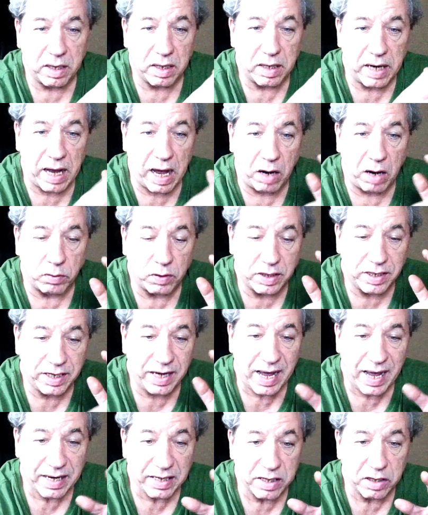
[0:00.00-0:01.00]
on how
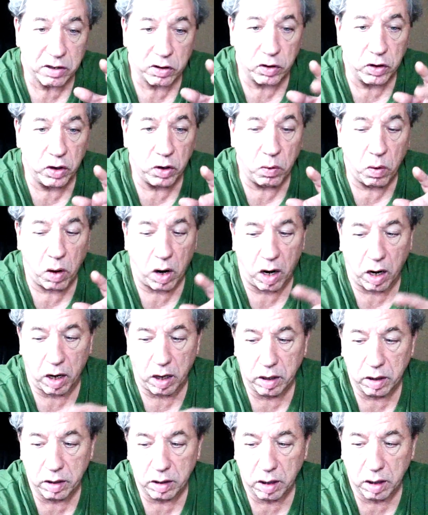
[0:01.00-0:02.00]
technical you
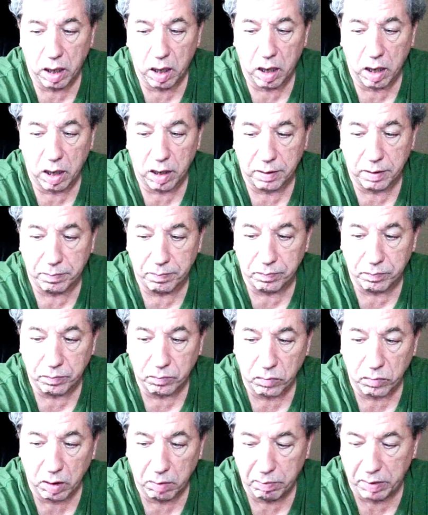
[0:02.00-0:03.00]
are,
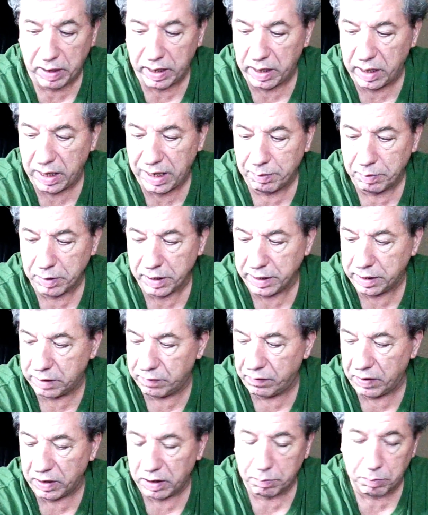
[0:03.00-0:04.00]
by enabling
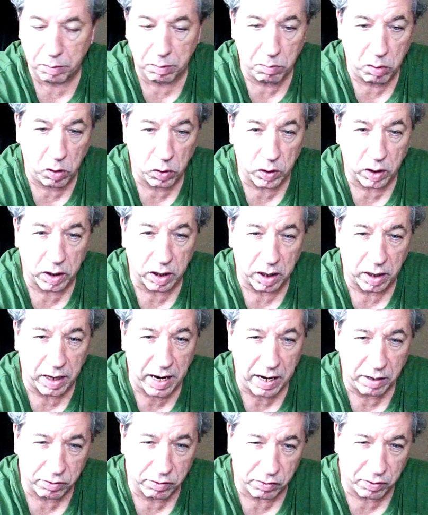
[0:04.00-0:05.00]
developer mode on an
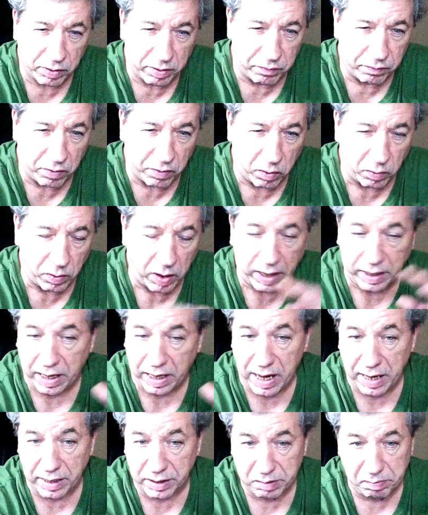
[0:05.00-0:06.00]
Android phone, I
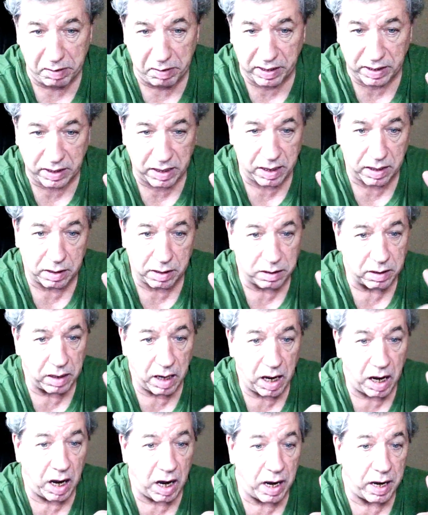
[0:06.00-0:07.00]
can't speak to
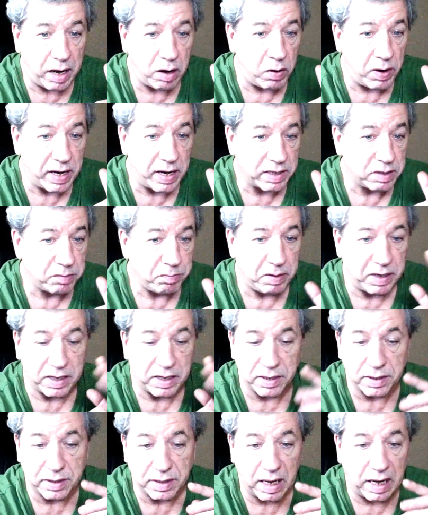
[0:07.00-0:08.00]
iOS
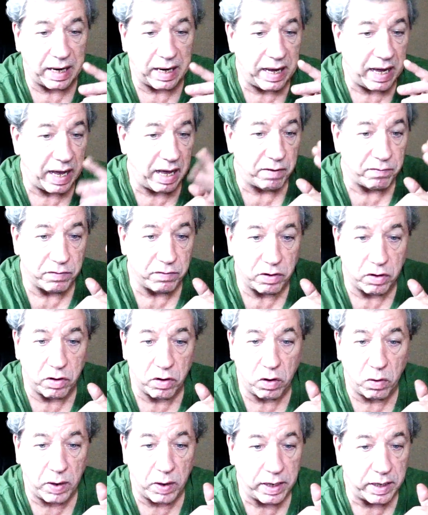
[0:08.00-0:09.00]
because I have
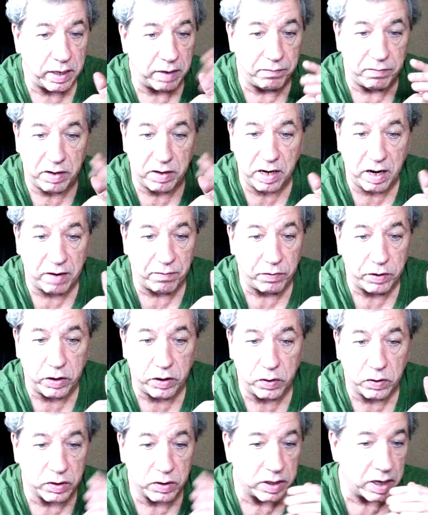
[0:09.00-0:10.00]
no idea. I've never
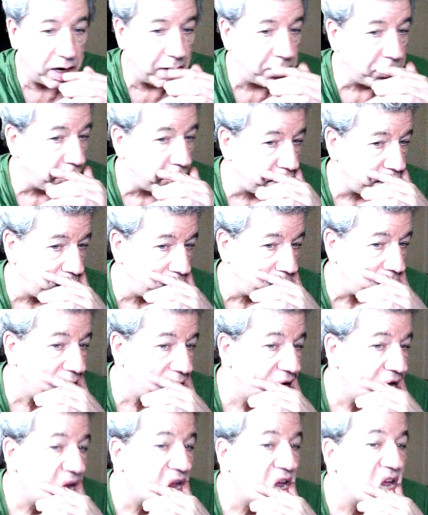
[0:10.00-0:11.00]
used an Apple phone.
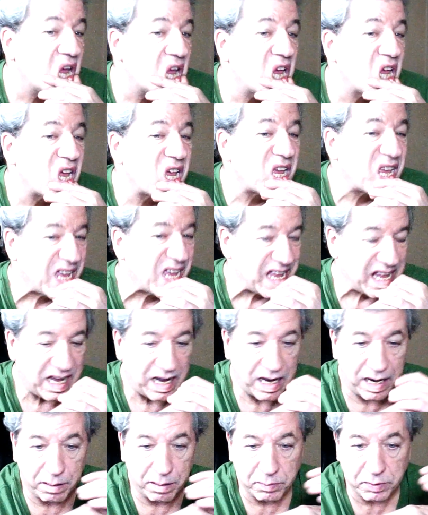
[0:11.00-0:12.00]

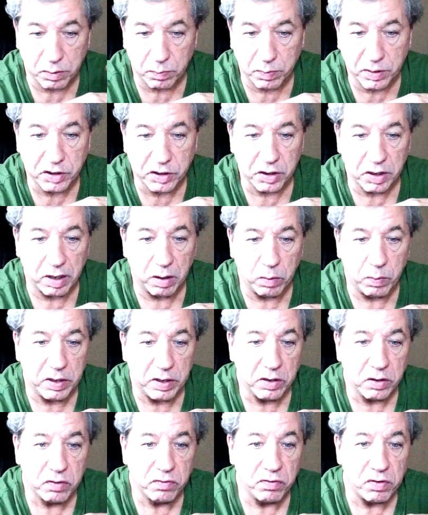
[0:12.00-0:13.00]
I was originally a
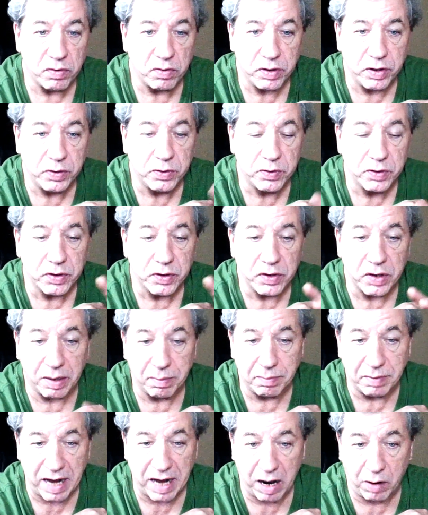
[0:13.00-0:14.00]
Windows Phone user.
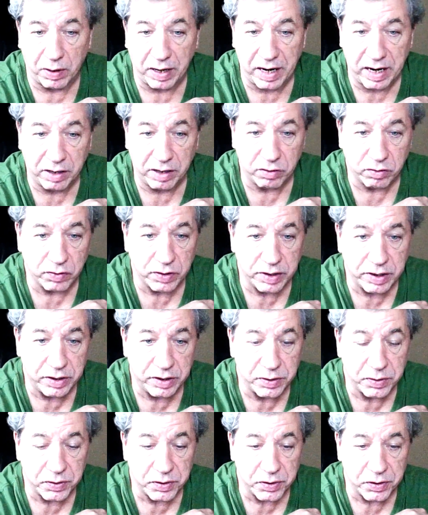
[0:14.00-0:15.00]
I'm now an Android
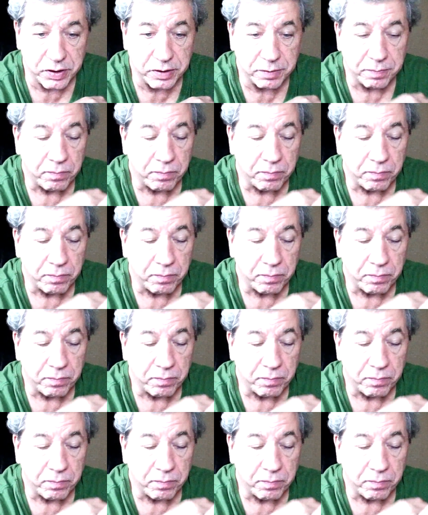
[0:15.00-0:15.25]
user.